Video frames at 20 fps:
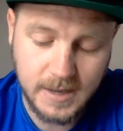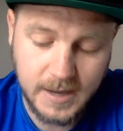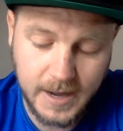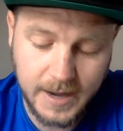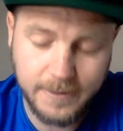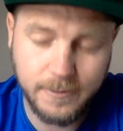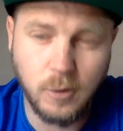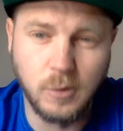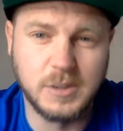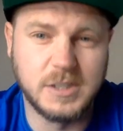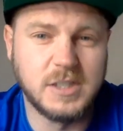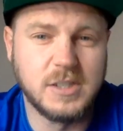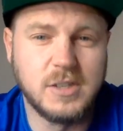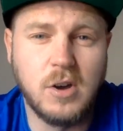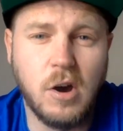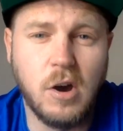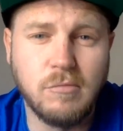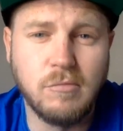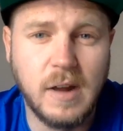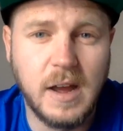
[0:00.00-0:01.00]
And of course it's
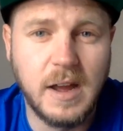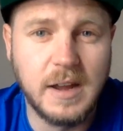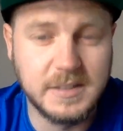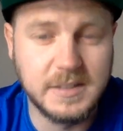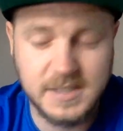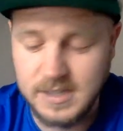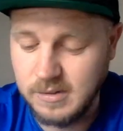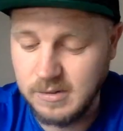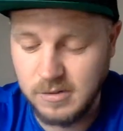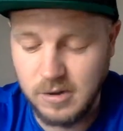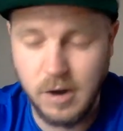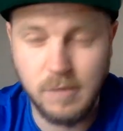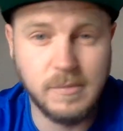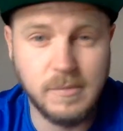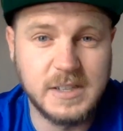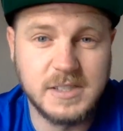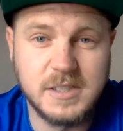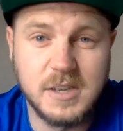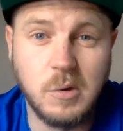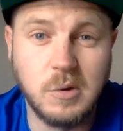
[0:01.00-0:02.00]
Conrad, so
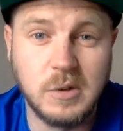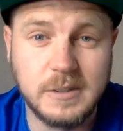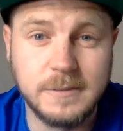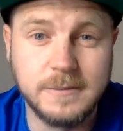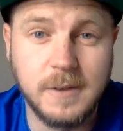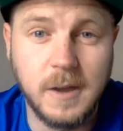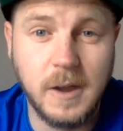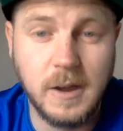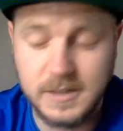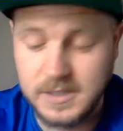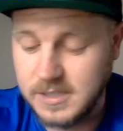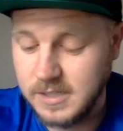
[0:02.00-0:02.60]
Conrad's cool as fuck.